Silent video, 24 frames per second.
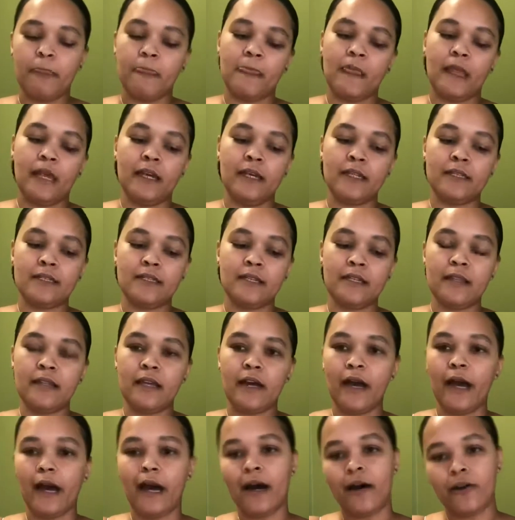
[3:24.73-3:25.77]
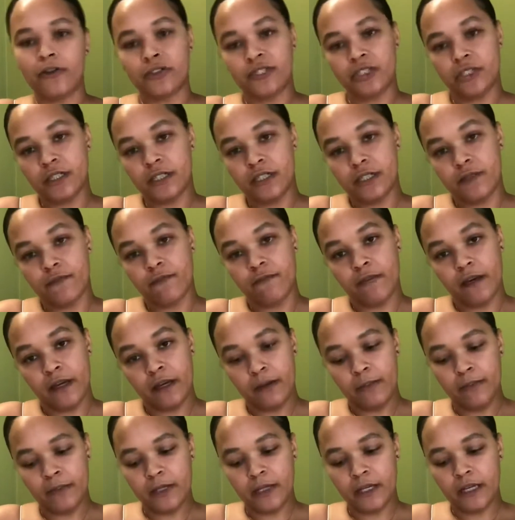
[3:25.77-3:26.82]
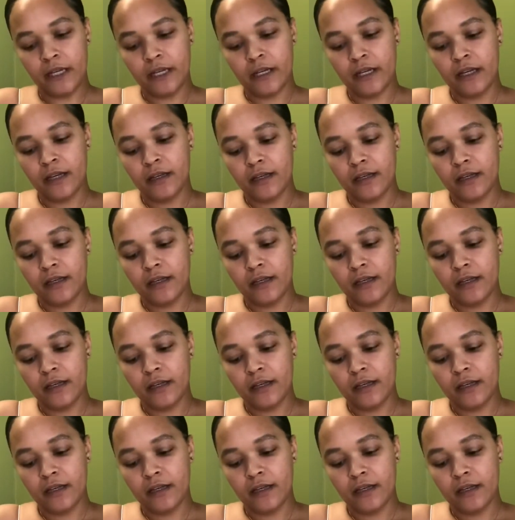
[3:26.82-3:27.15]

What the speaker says: it's in the algae family.